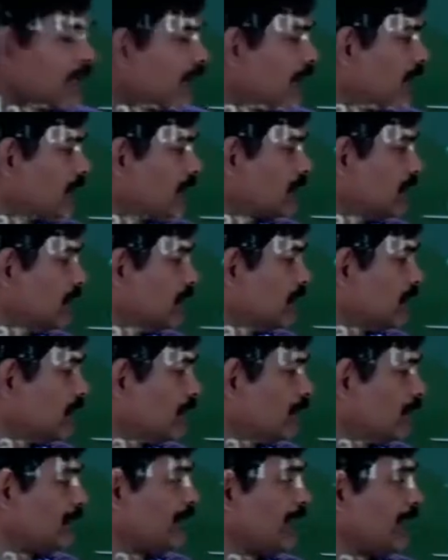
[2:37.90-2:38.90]
as
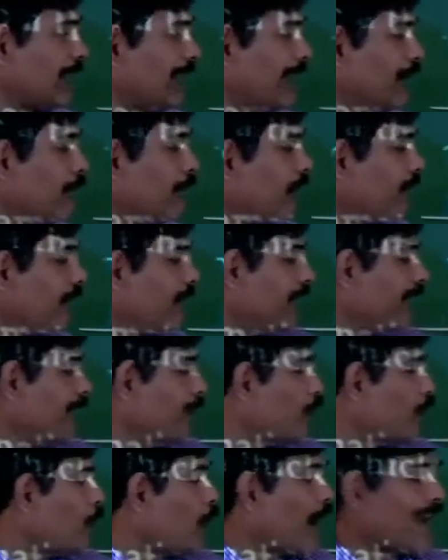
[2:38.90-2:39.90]
here with the name of a
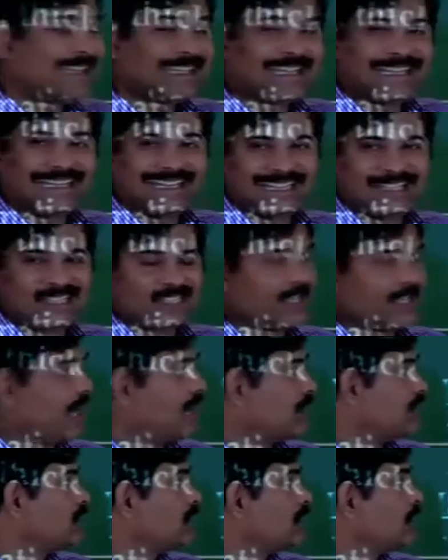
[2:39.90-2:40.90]
white
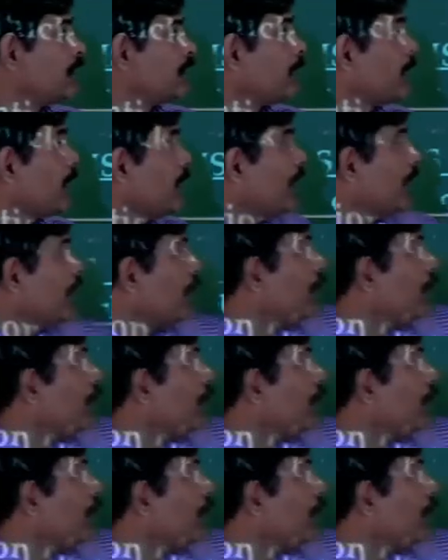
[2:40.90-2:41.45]
discharge. You